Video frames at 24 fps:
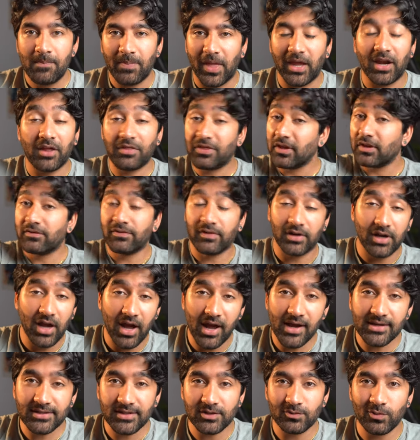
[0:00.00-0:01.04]
And I think for
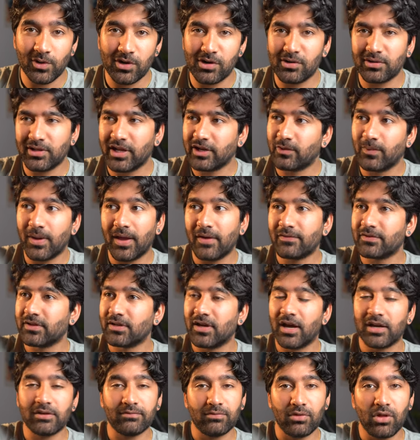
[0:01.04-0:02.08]
guys as well, like, we have to
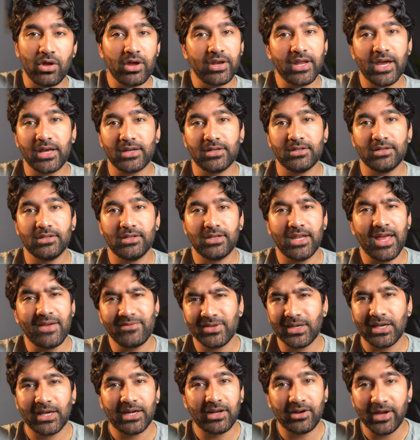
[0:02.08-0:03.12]
kind of learn how to
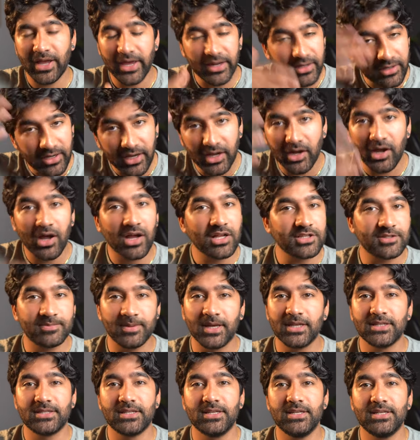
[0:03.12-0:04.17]
navigate our head and our heart
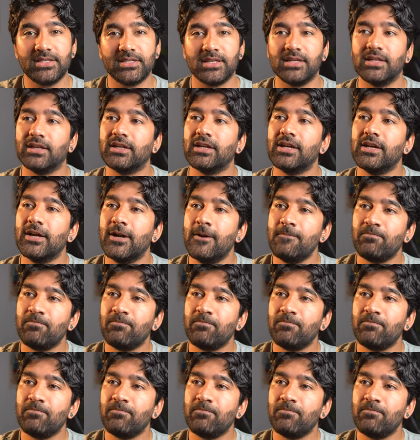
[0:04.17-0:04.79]
spaces, and,